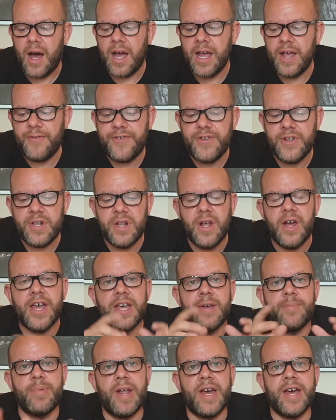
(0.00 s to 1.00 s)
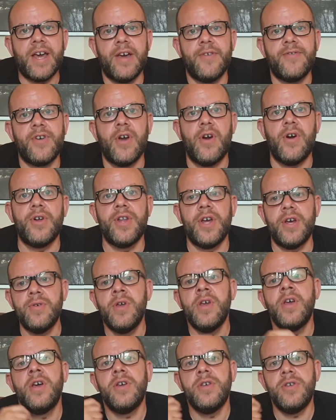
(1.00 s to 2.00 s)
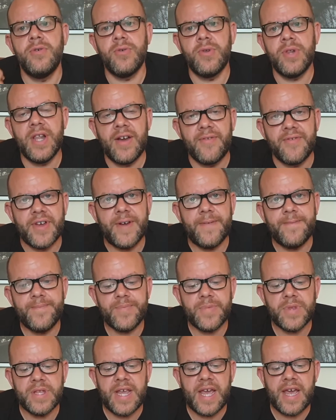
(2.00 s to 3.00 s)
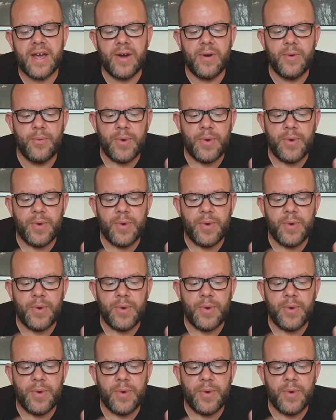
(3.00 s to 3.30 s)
If you like Black Afghano, you'll love it. Now,